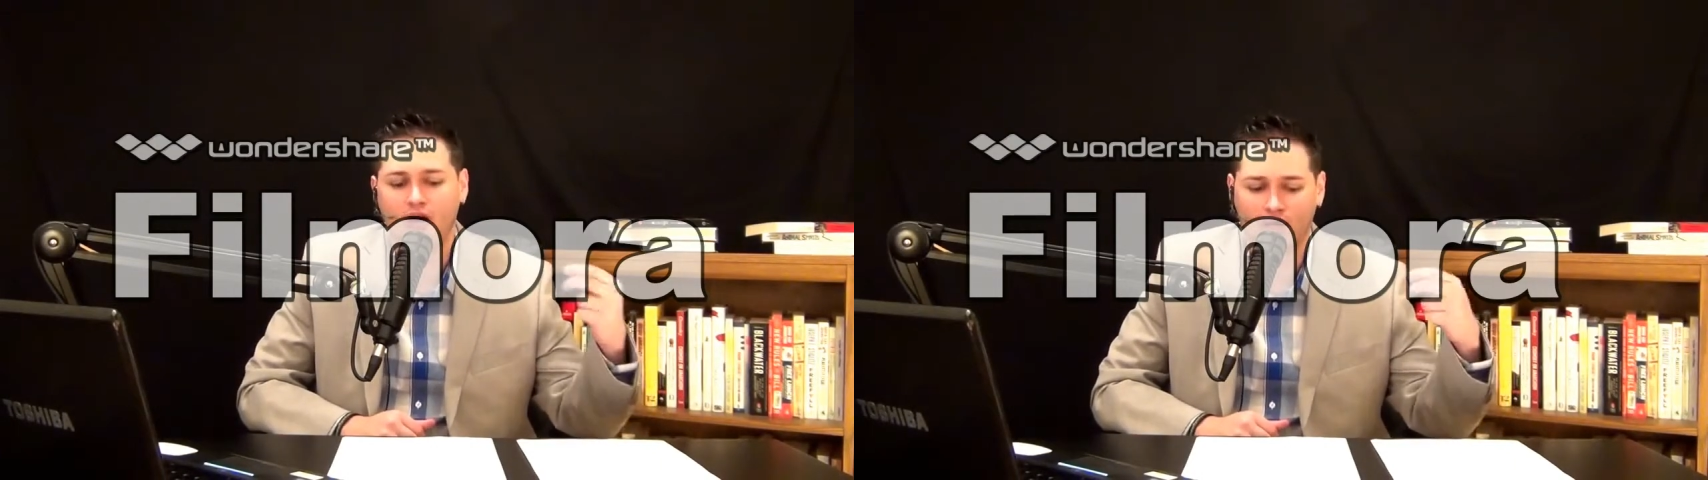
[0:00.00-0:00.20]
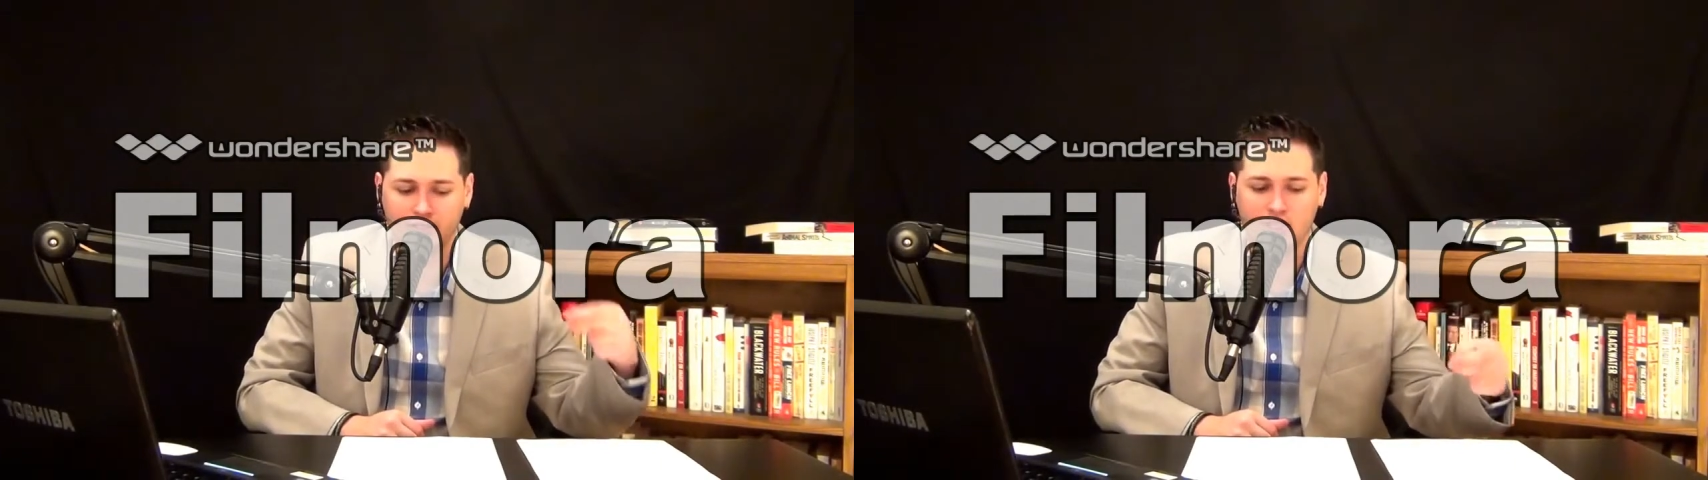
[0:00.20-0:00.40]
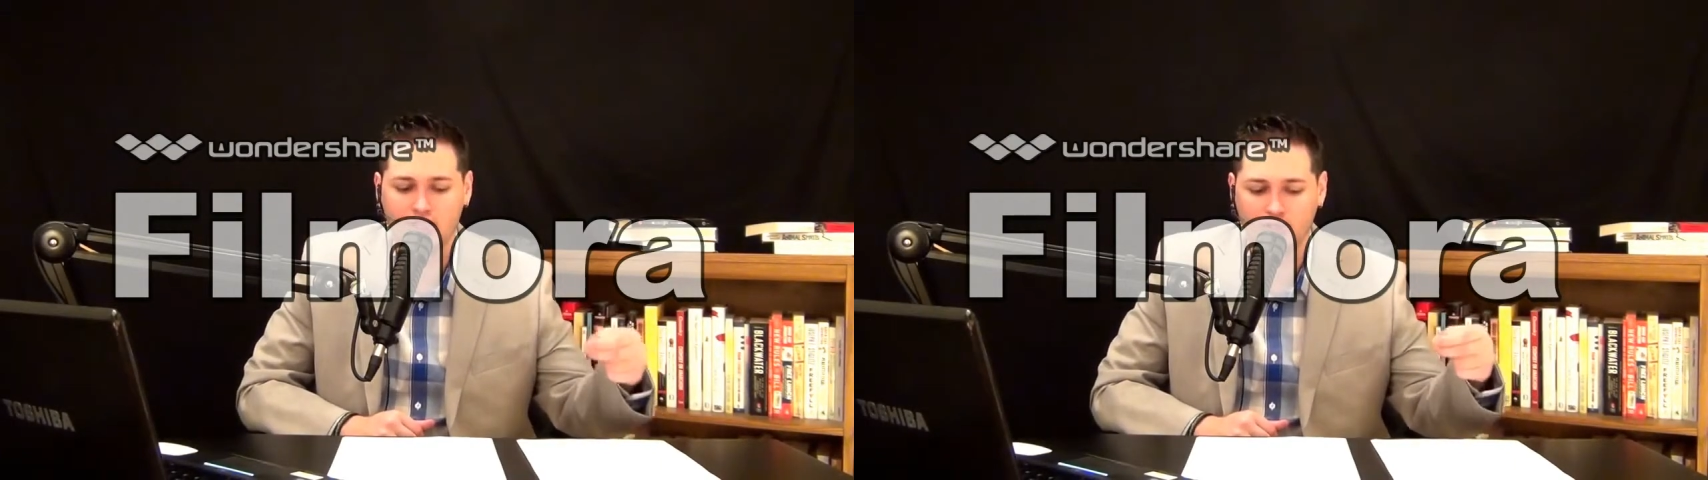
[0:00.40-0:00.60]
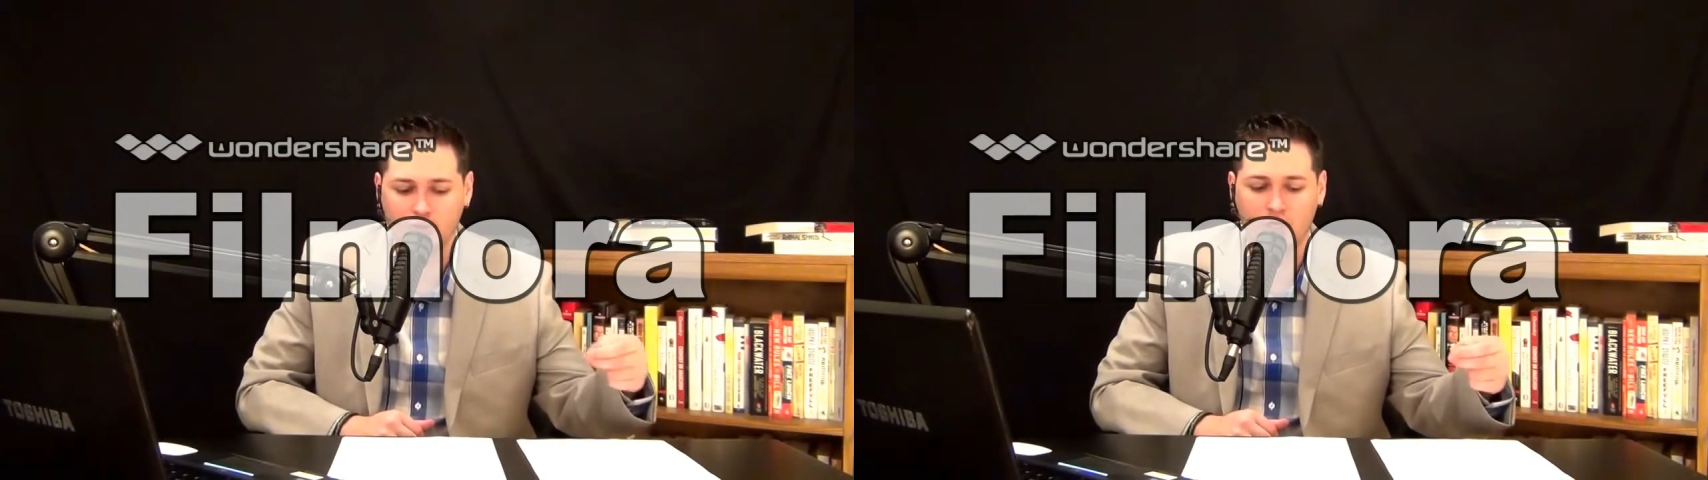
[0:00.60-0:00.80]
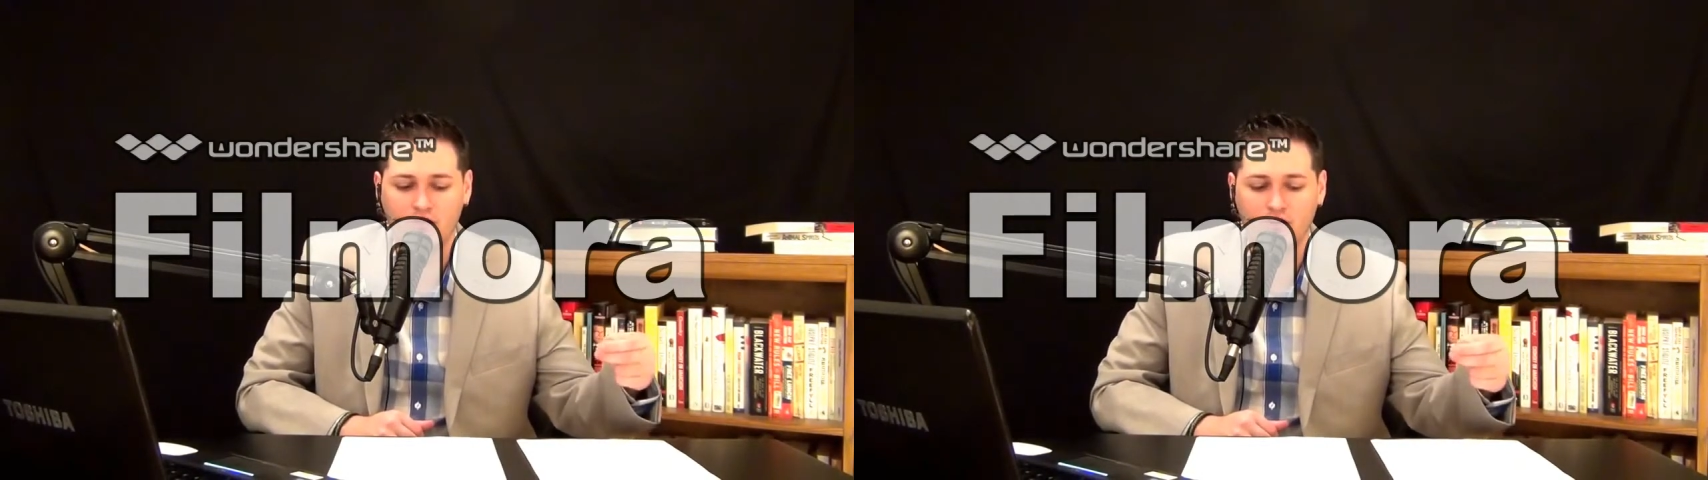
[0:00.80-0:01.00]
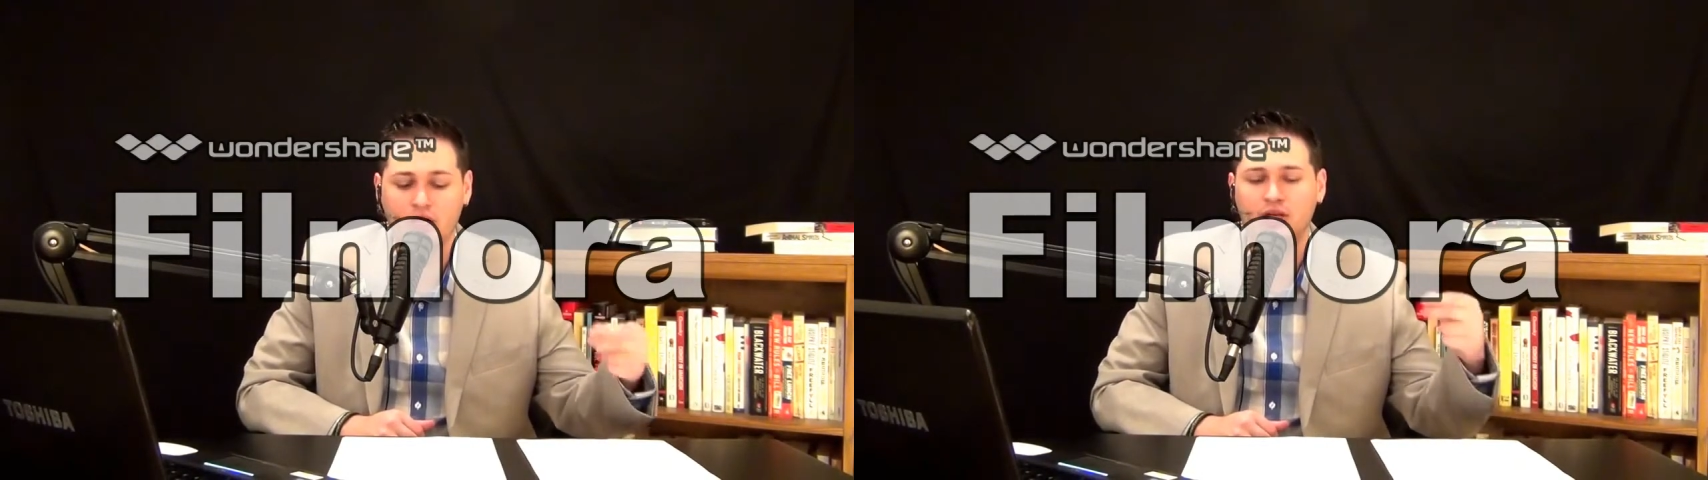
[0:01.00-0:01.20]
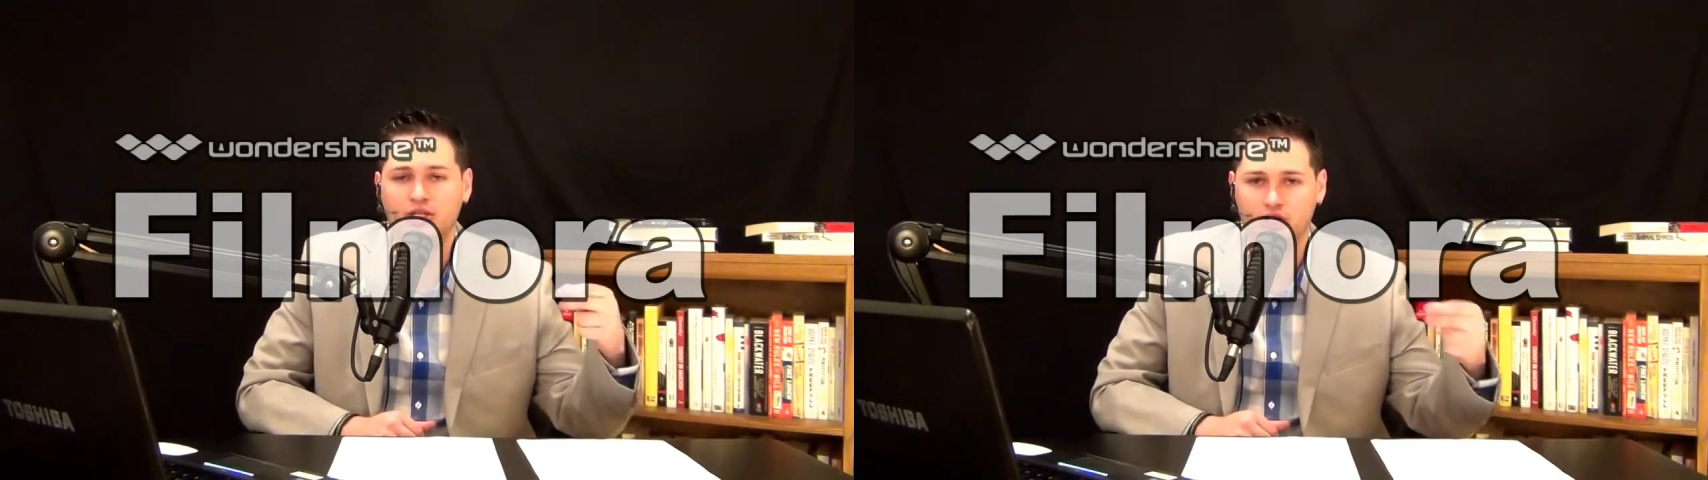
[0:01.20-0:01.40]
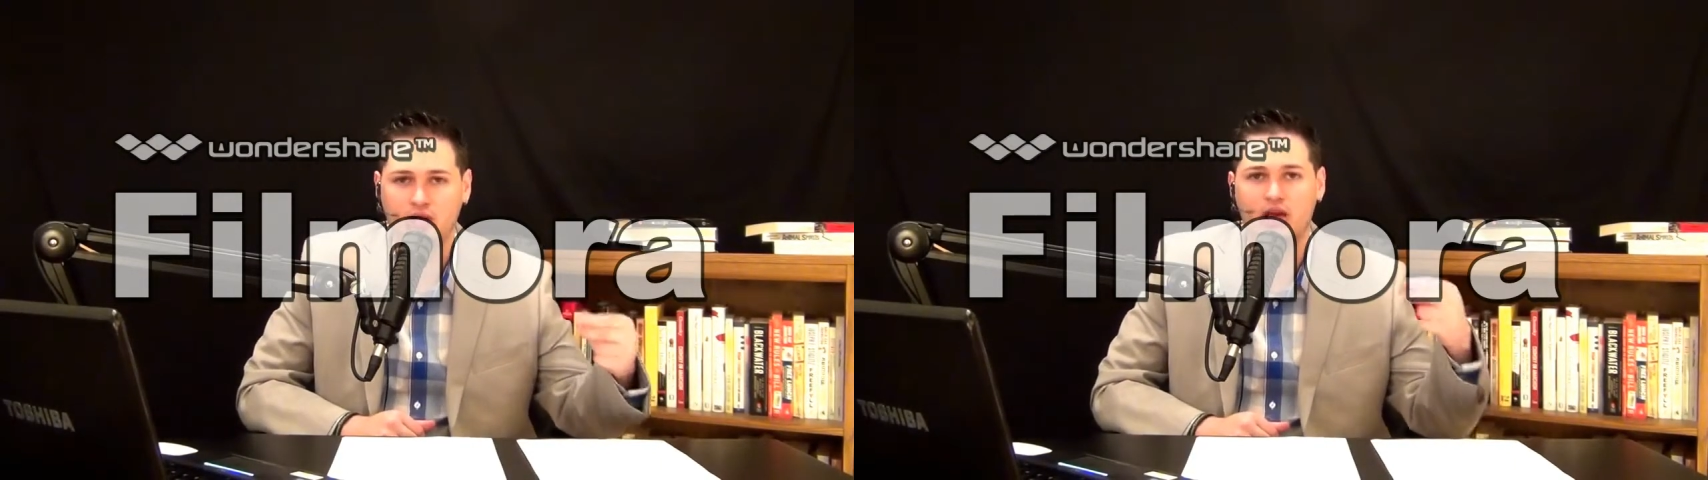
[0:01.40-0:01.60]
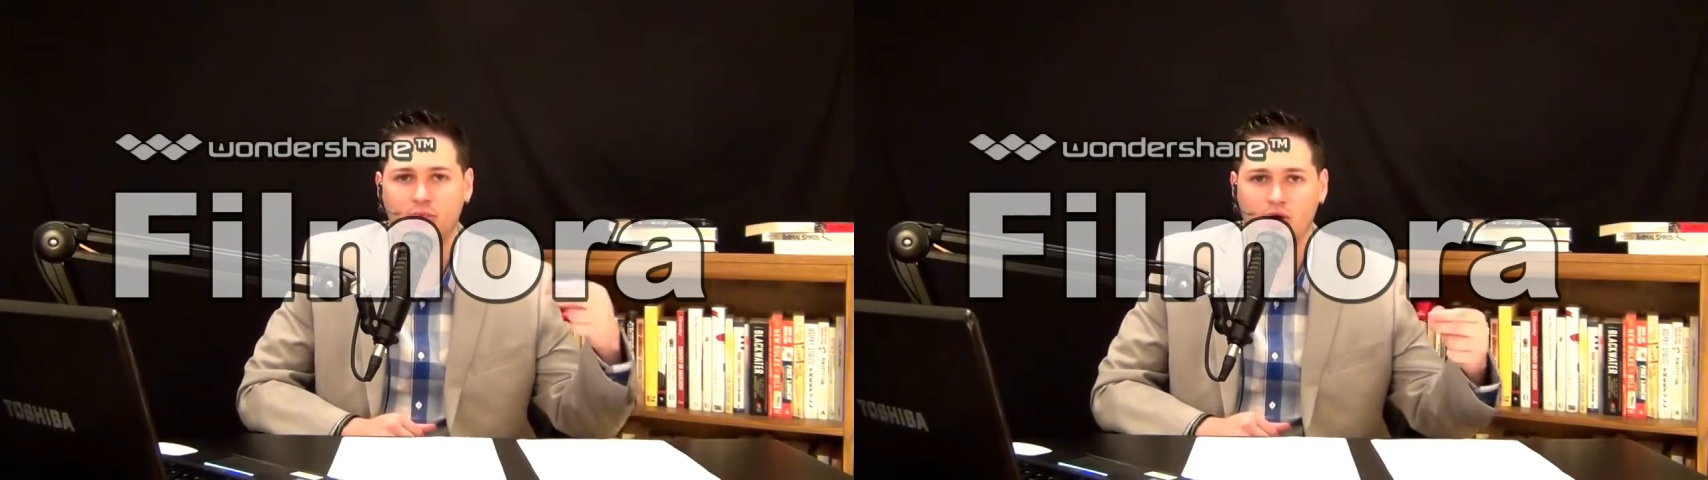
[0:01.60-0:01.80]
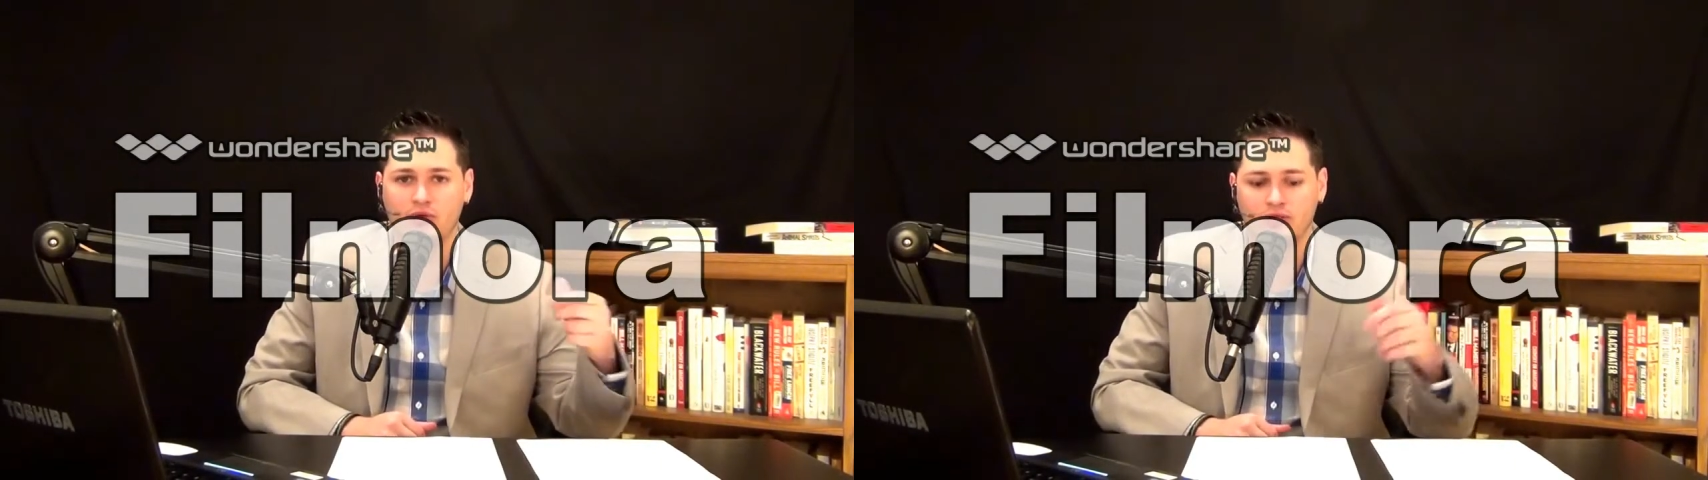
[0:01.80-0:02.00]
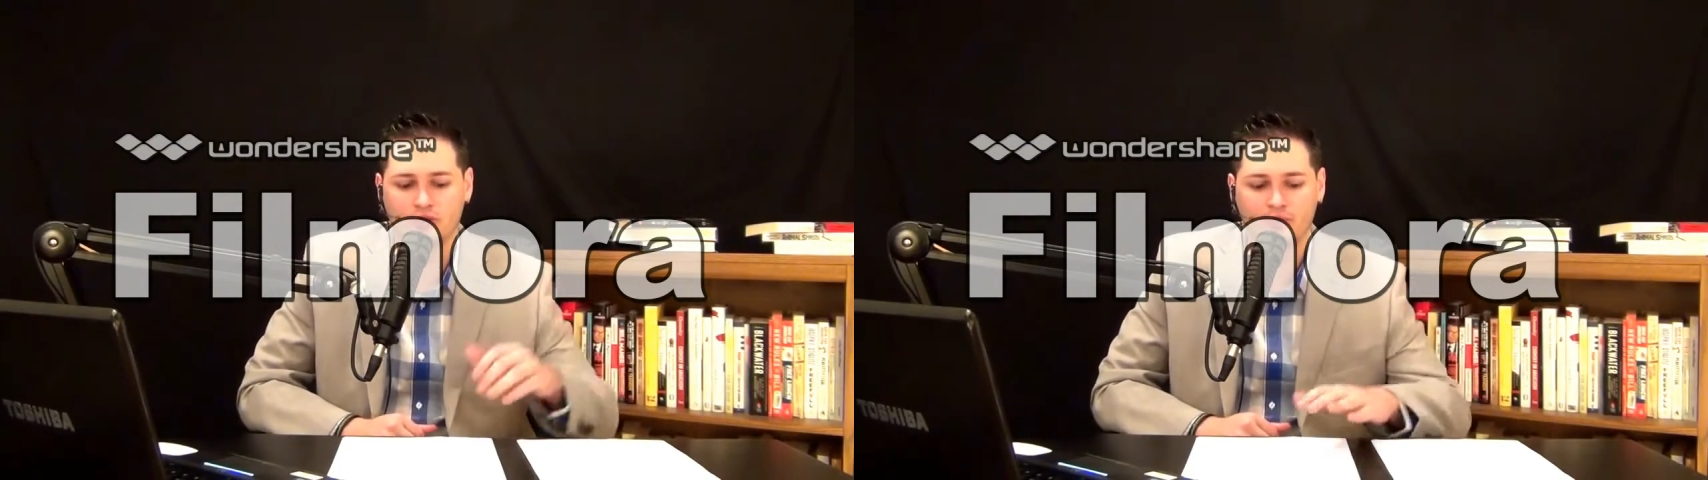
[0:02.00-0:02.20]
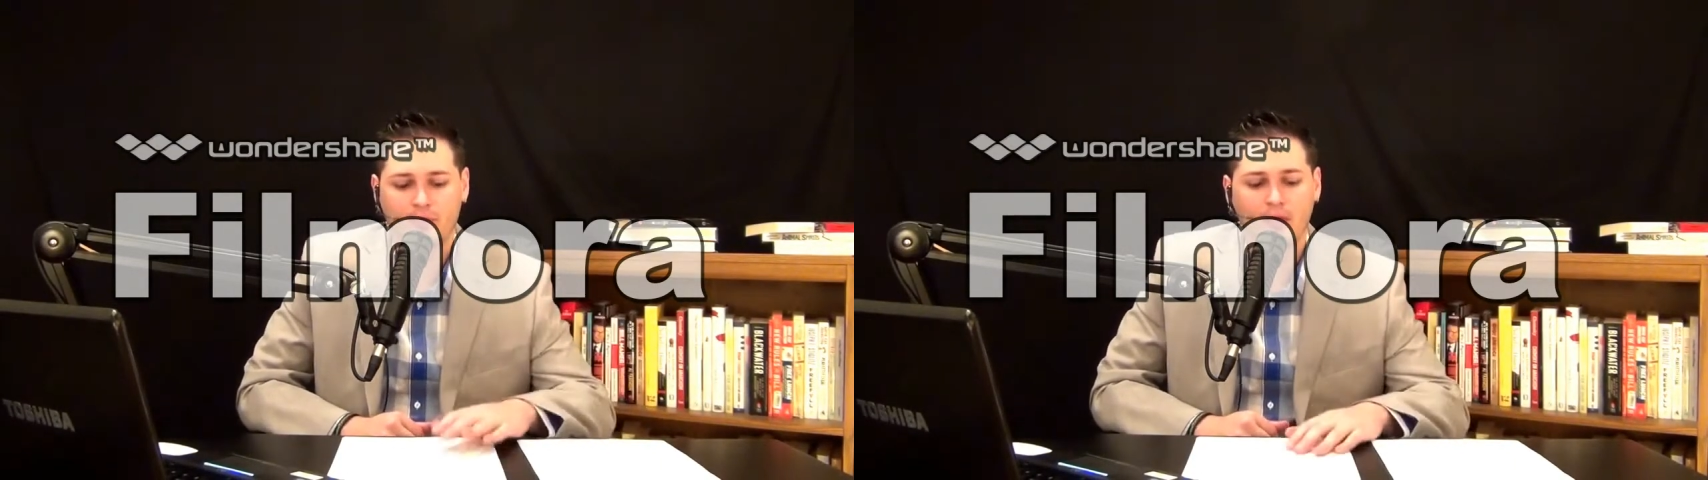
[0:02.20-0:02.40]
on the issue of GMOs.